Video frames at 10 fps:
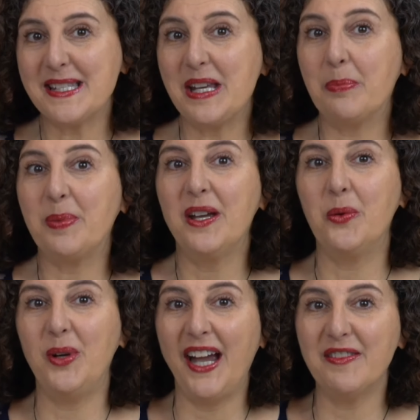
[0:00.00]
step
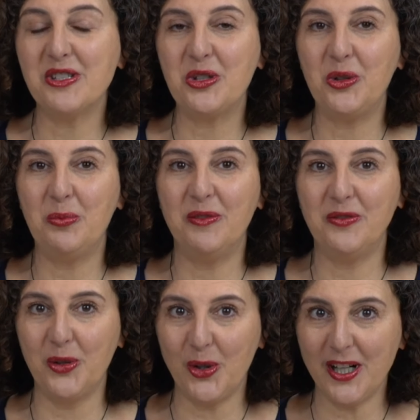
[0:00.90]
we have to do
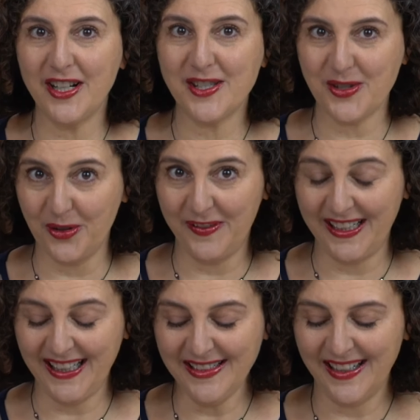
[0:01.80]
before serving
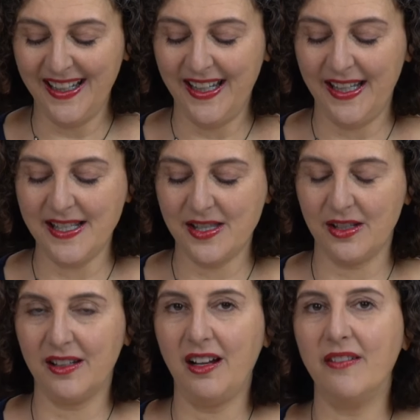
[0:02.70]
it is to
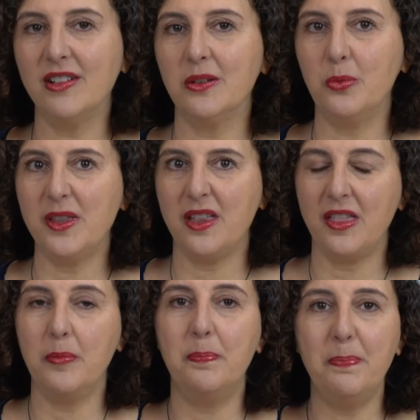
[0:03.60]
cover it with
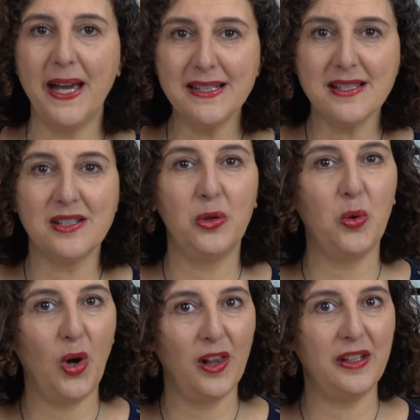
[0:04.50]
the best
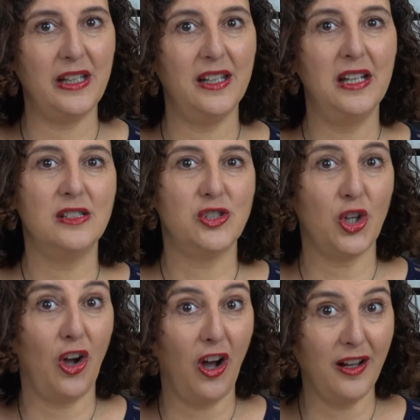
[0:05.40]
quality
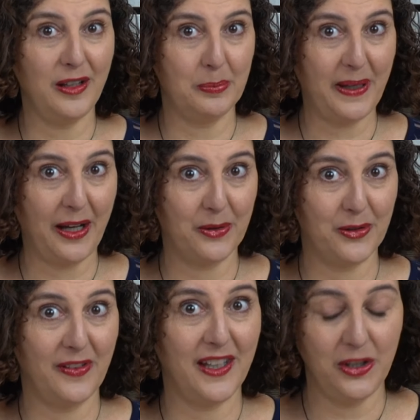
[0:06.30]
chocolate
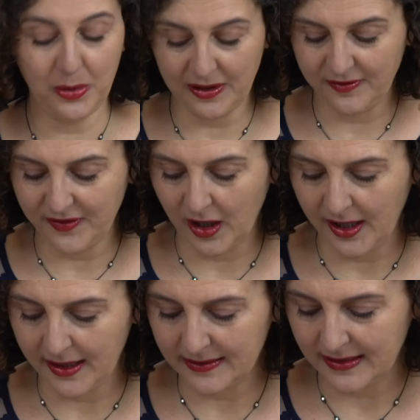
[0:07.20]
powder that you can
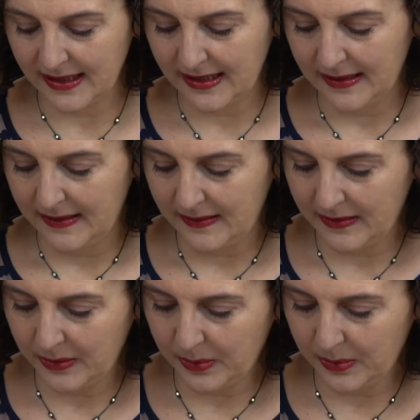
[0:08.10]
find. So